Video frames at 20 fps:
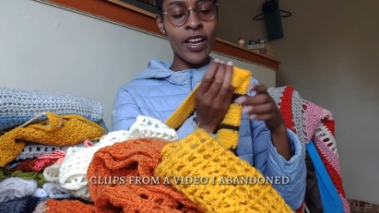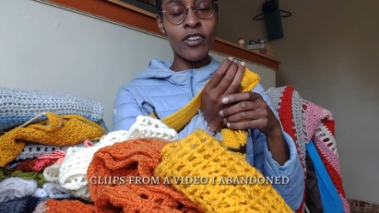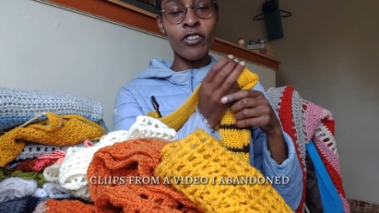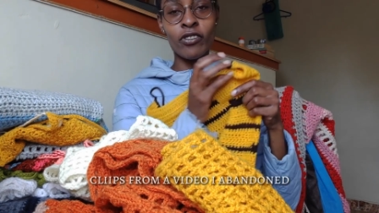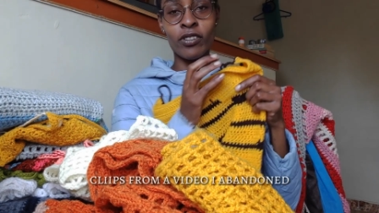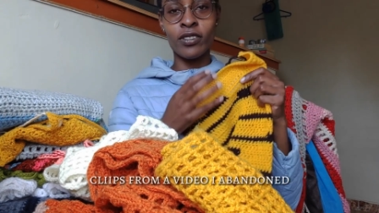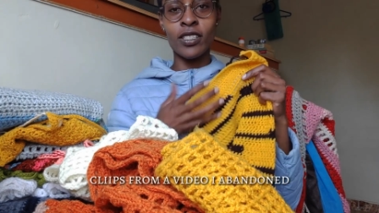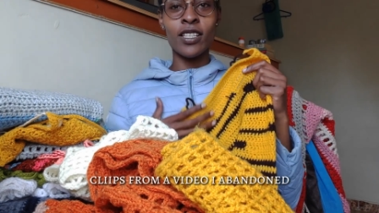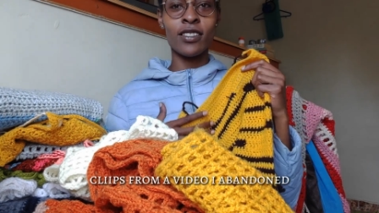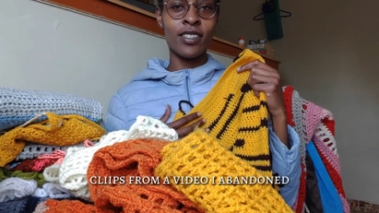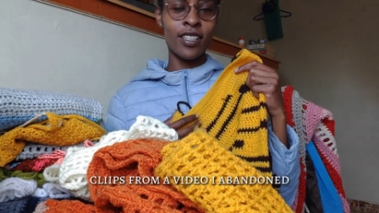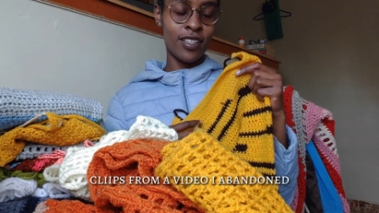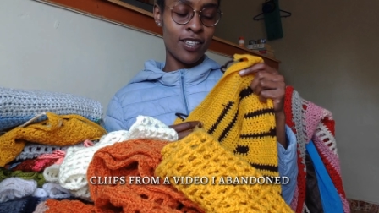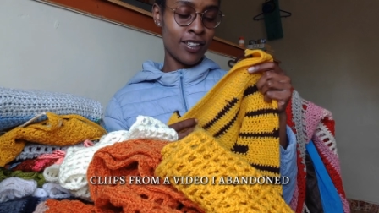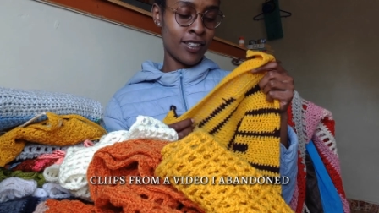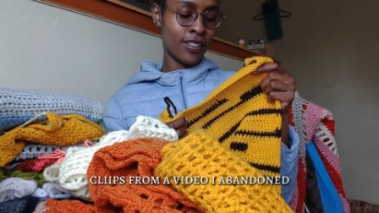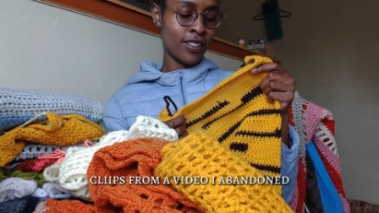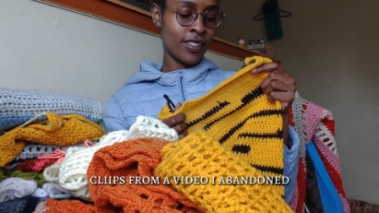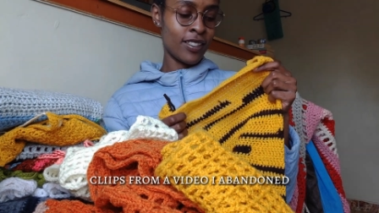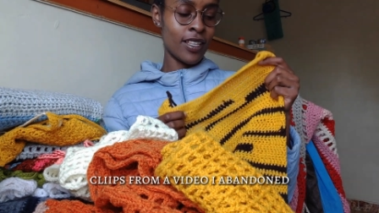I, the thing
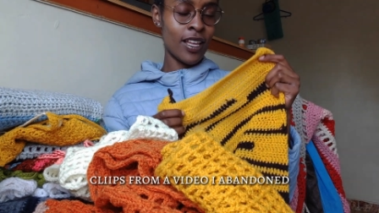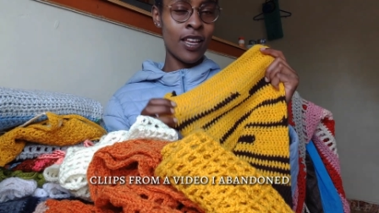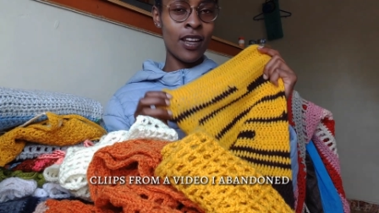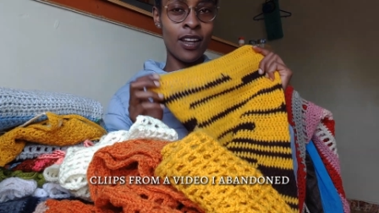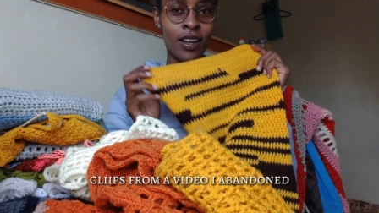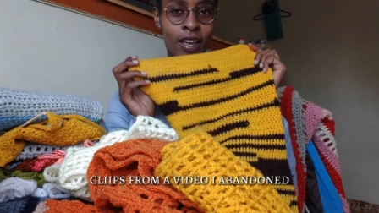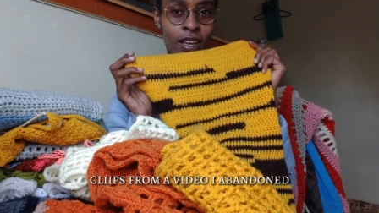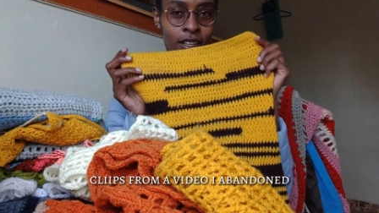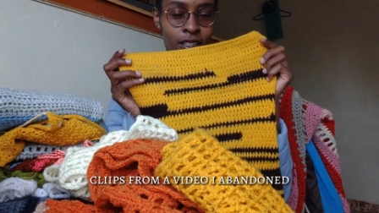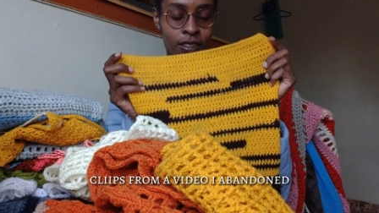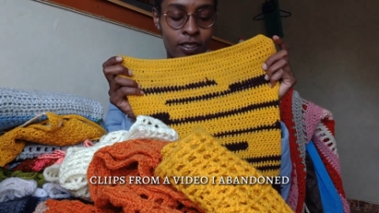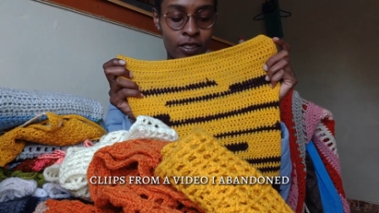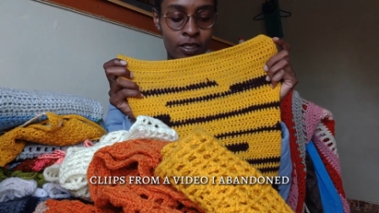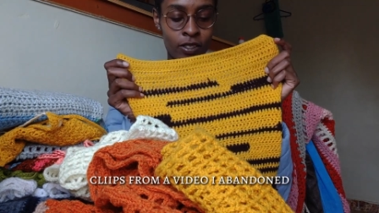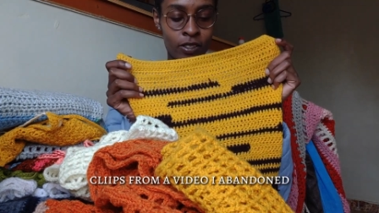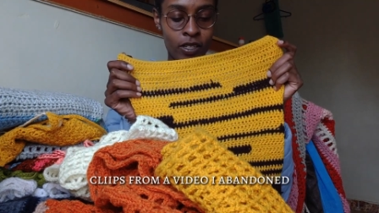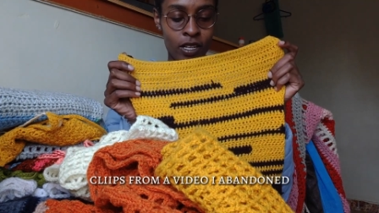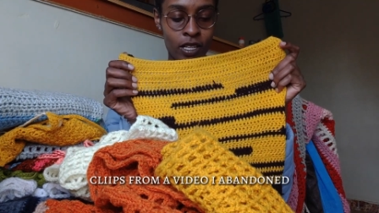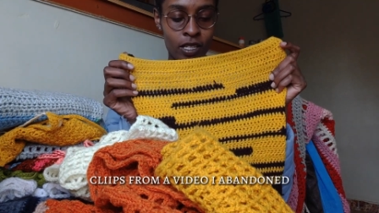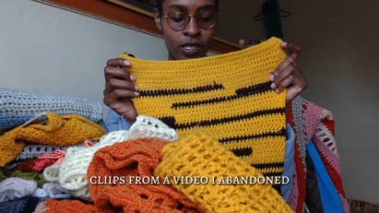is, I like this
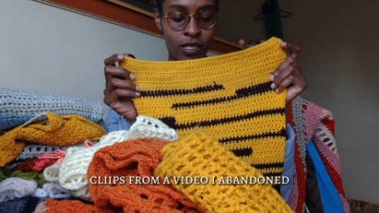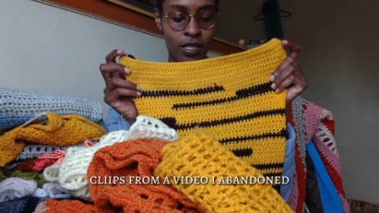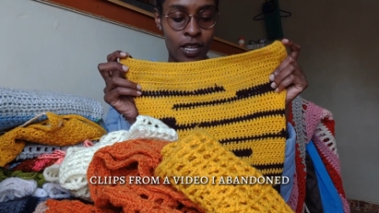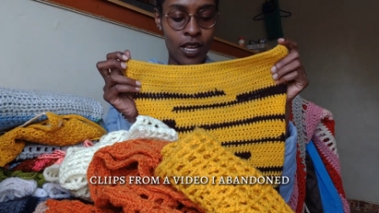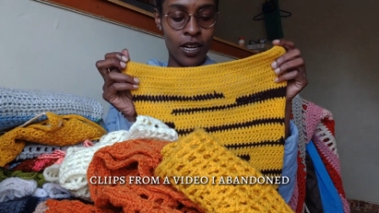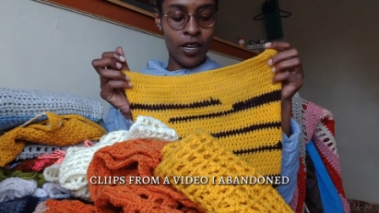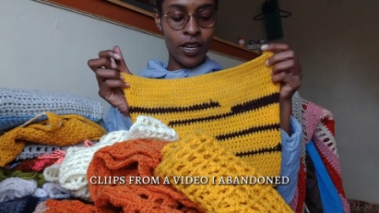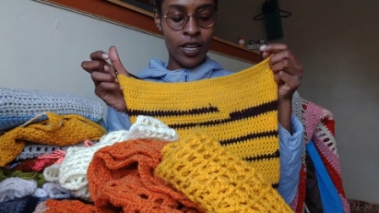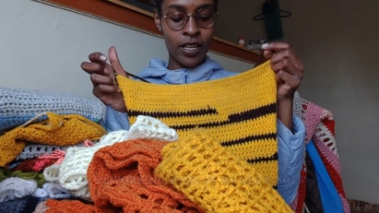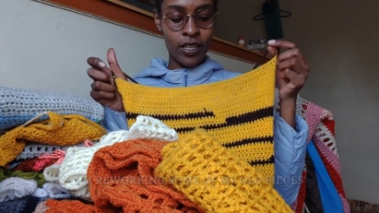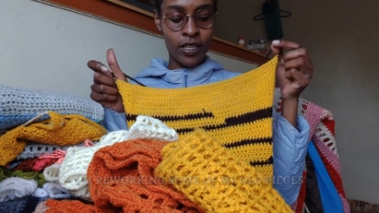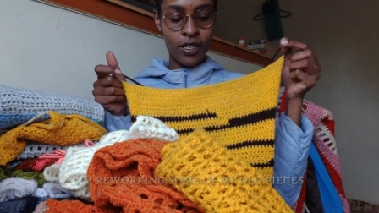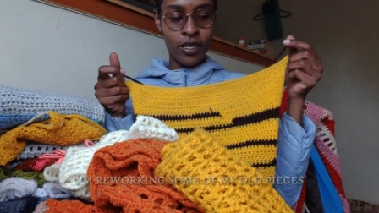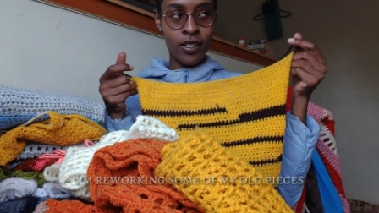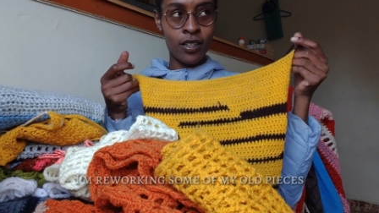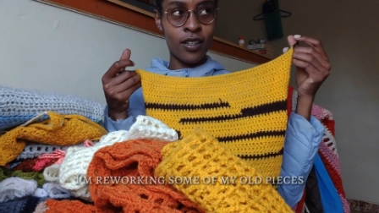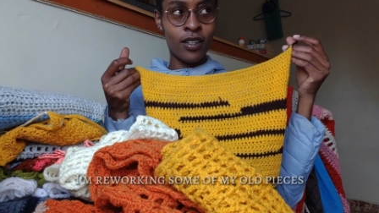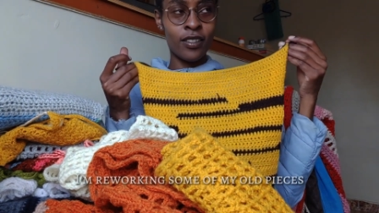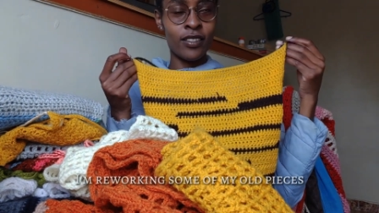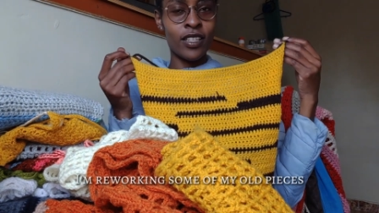dress, I
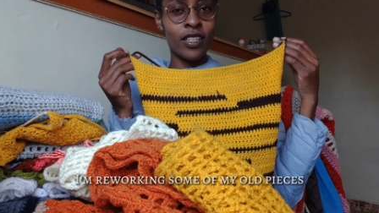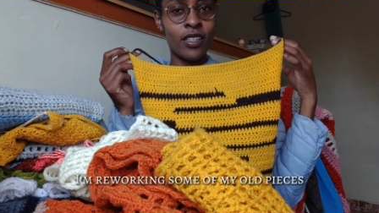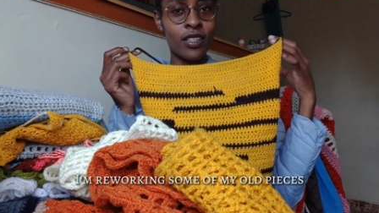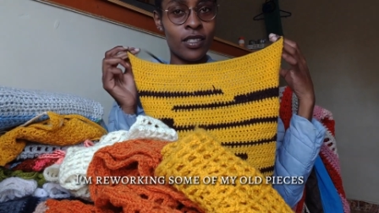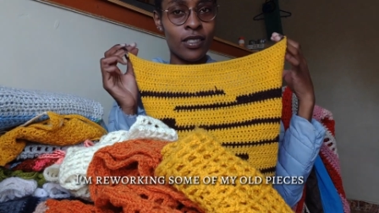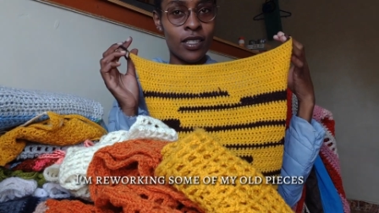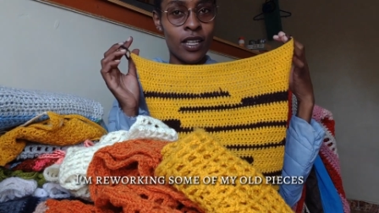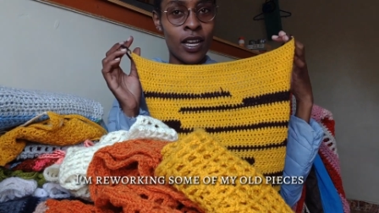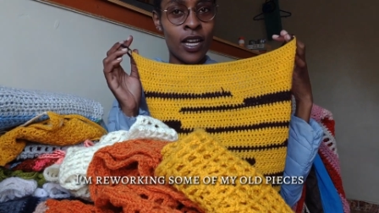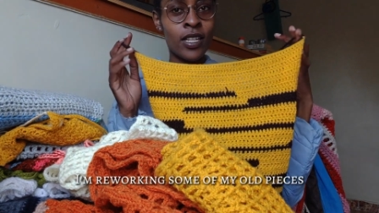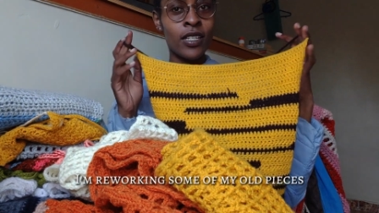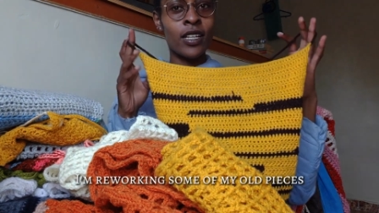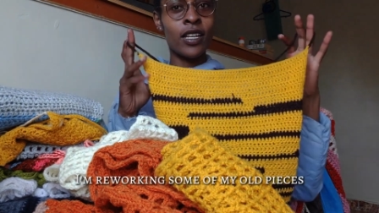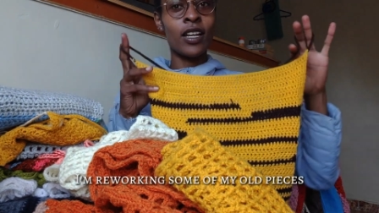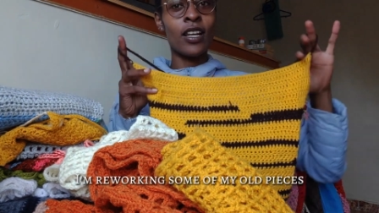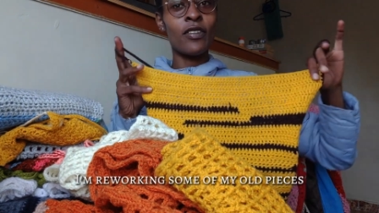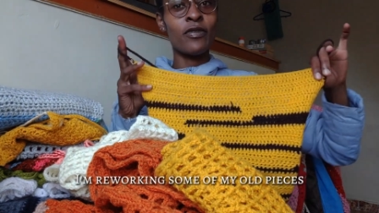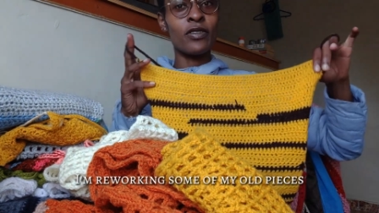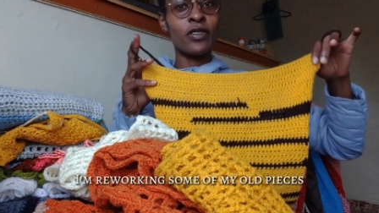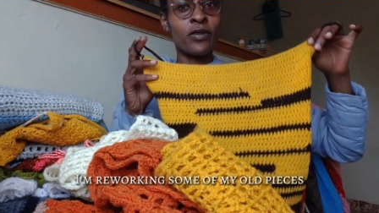like the design, I
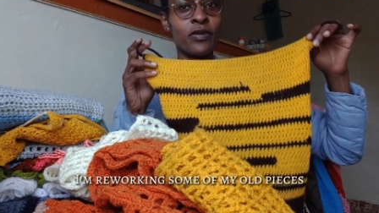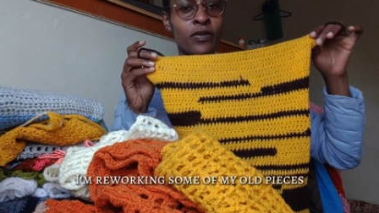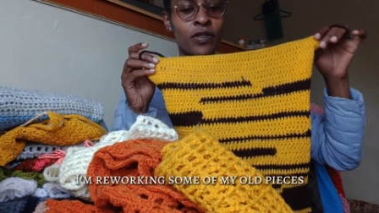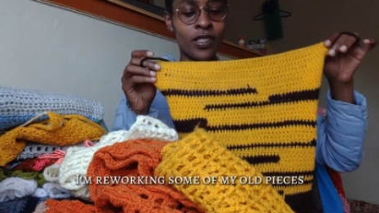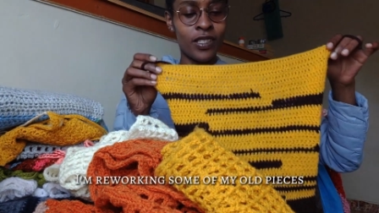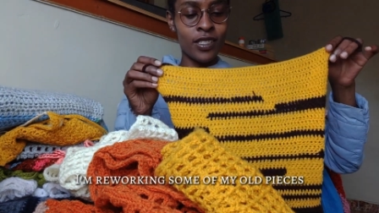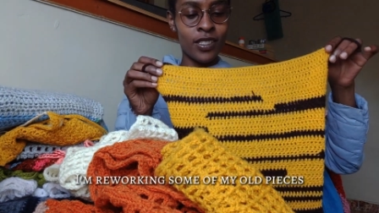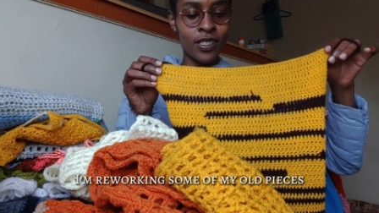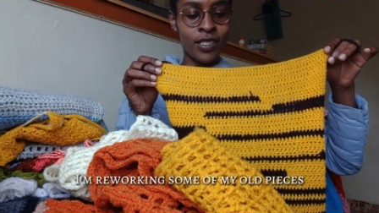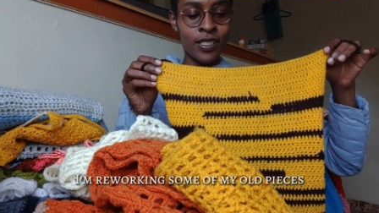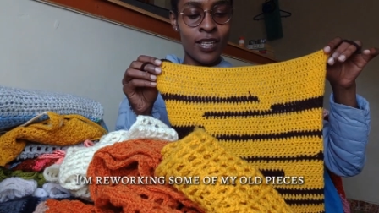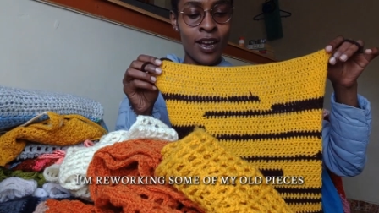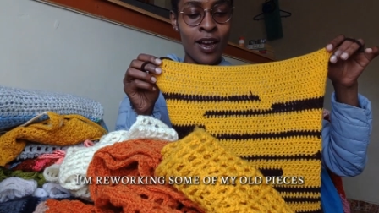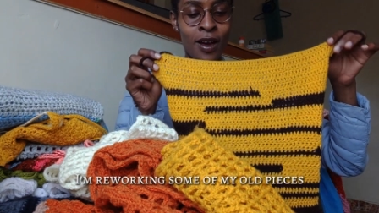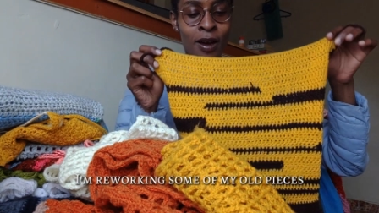love the fit,